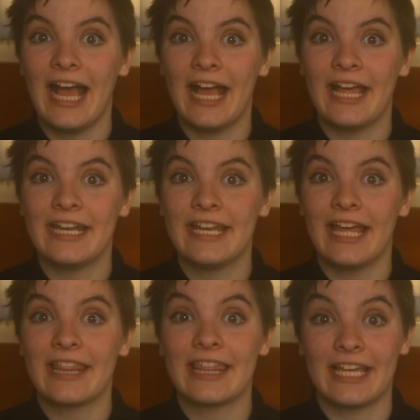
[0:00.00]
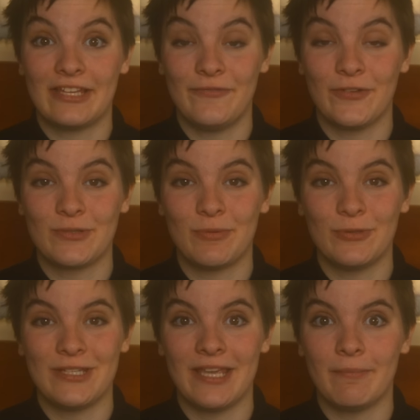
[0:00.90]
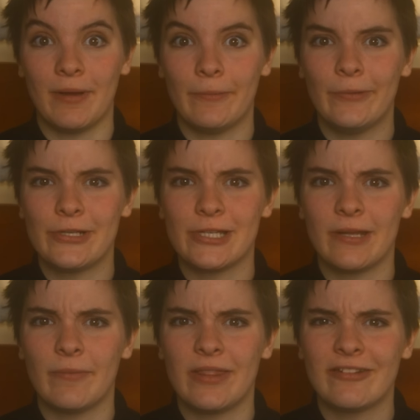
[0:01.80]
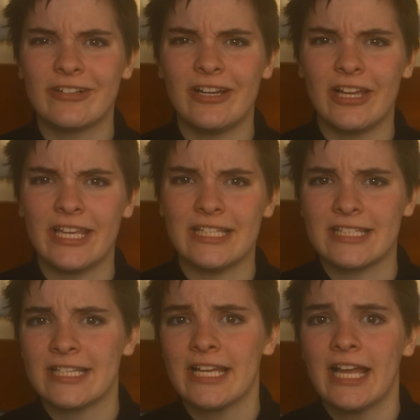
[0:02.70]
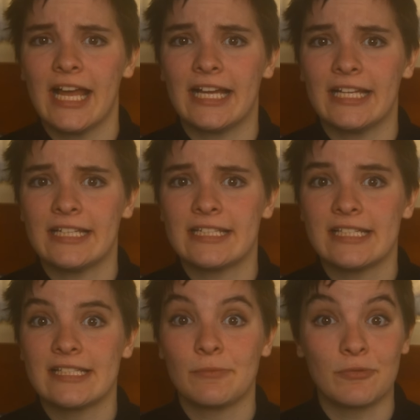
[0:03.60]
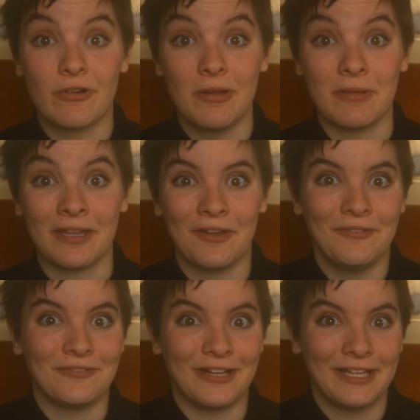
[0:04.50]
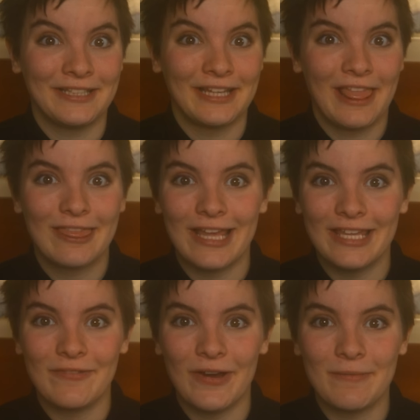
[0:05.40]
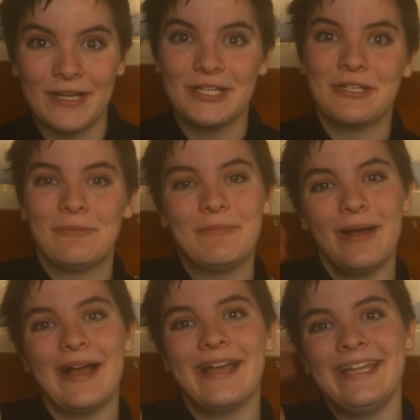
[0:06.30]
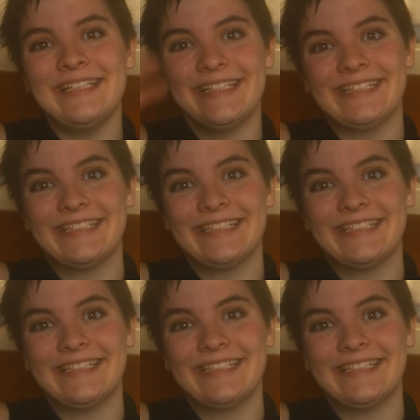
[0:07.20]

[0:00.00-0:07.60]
And thank you for supporting it by watching it with your eyes and subscribing, hopefully. Thank you very much. Bye!